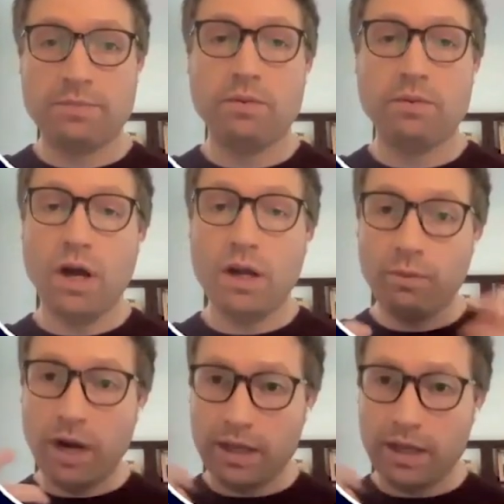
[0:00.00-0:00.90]
But one
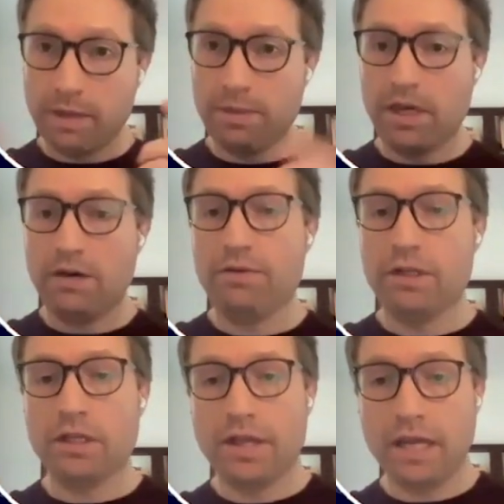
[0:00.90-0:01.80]
way that might be
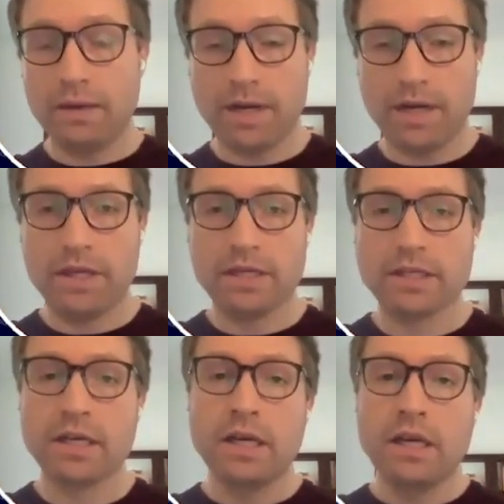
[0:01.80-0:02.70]
helpful to think about this